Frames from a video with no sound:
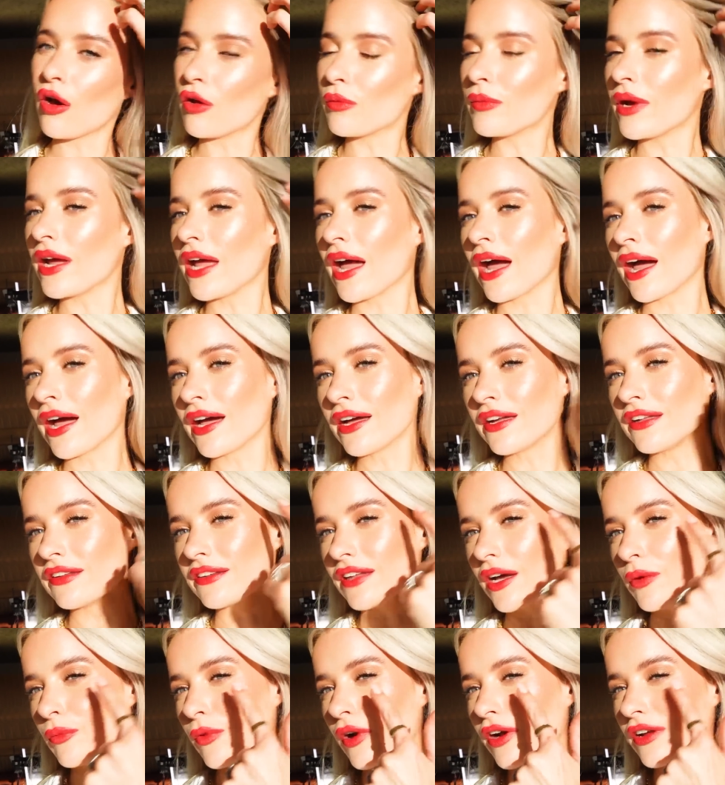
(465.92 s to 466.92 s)
On my
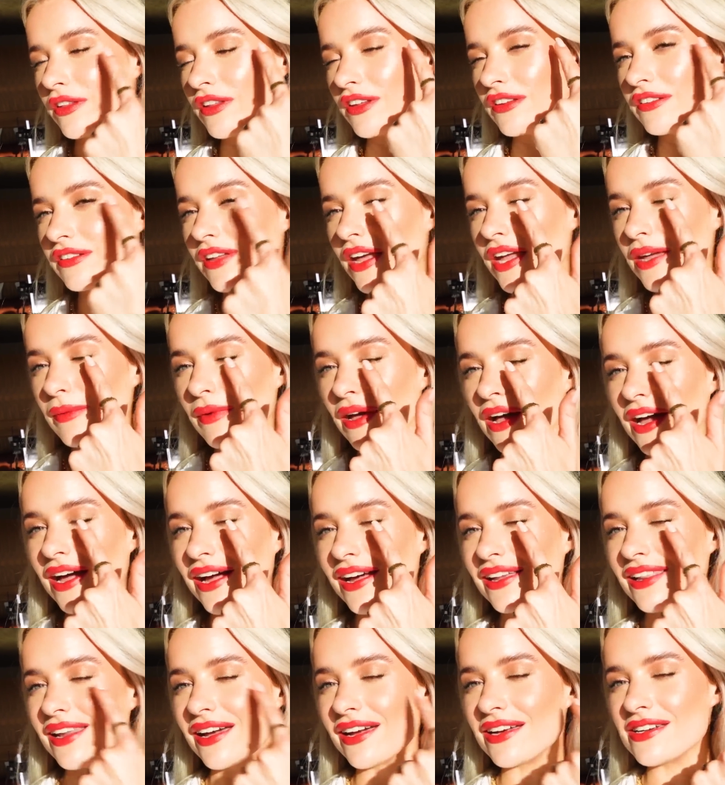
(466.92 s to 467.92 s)
eyes, I'm wearing the same
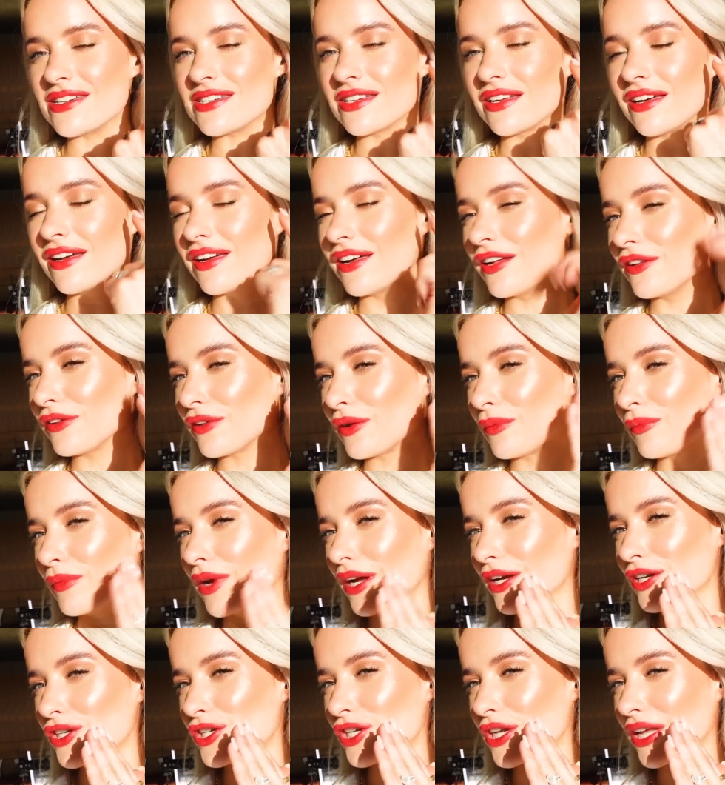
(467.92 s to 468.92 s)
highlighter as on
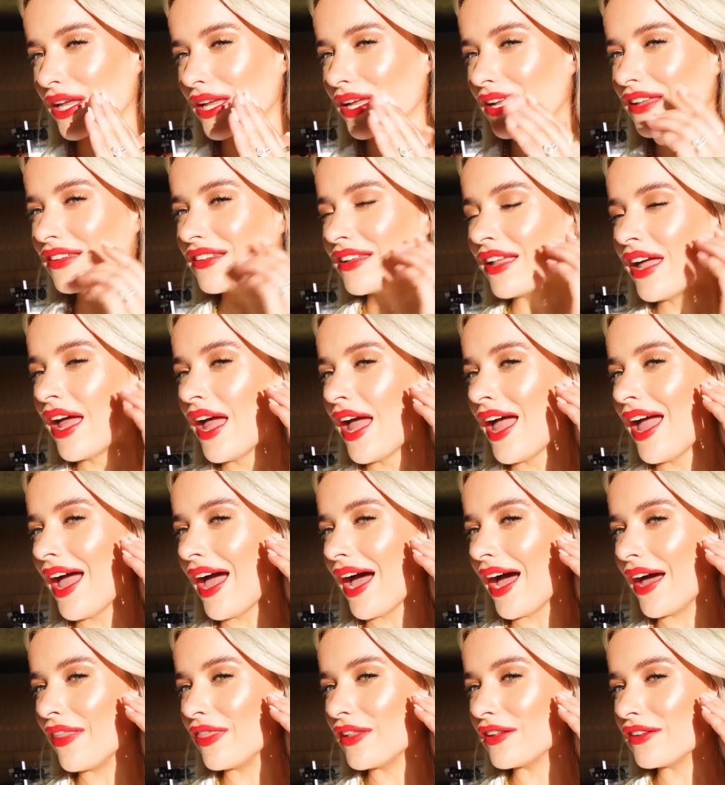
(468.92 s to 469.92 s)
my cheeks
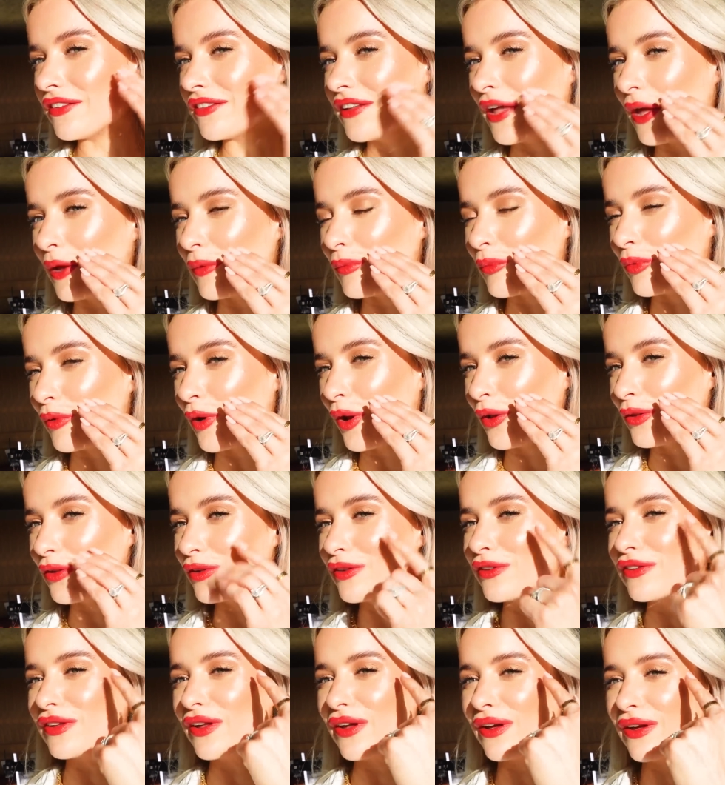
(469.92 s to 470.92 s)
and the same
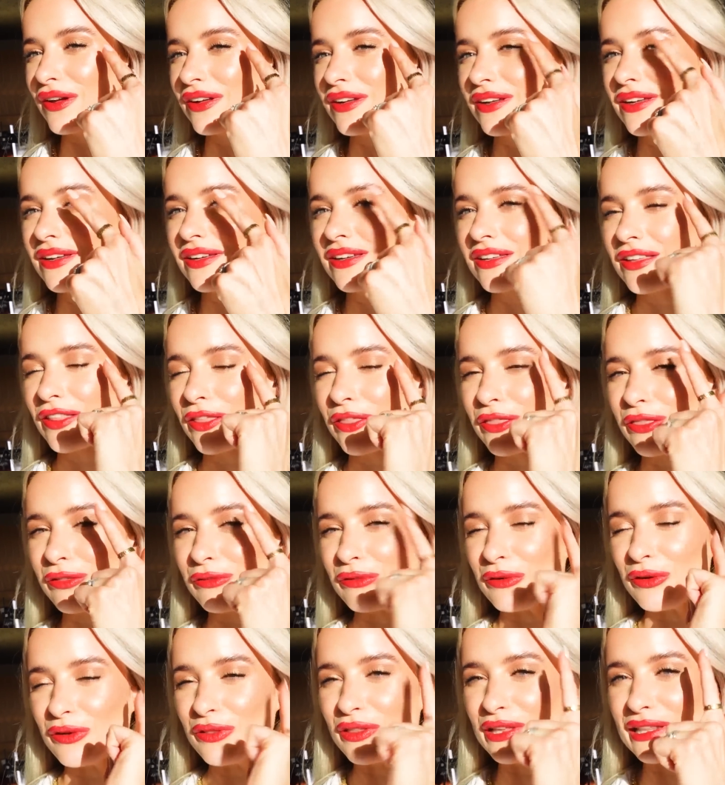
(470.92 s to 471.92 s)
bronzer
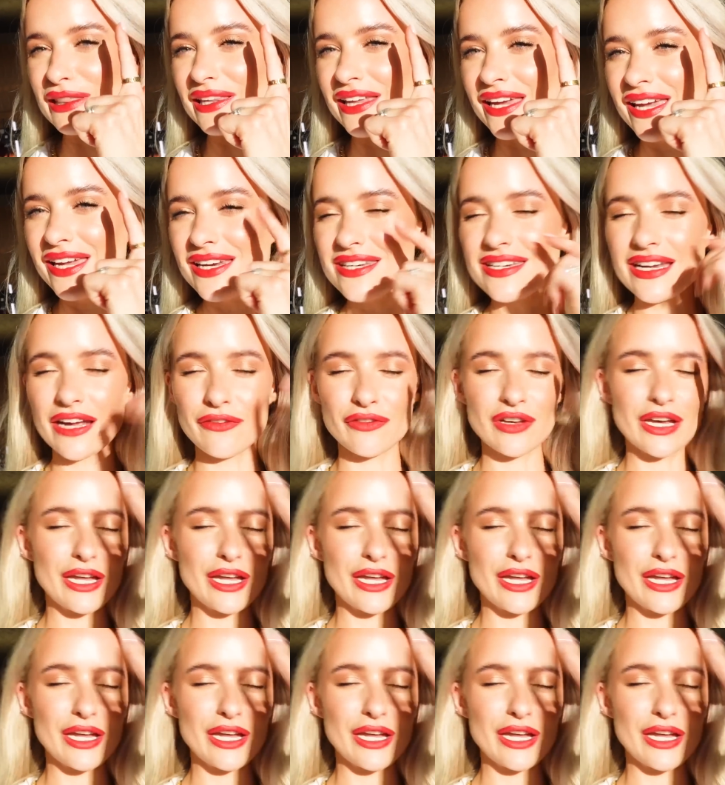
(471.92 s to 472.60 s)
through the lid. I've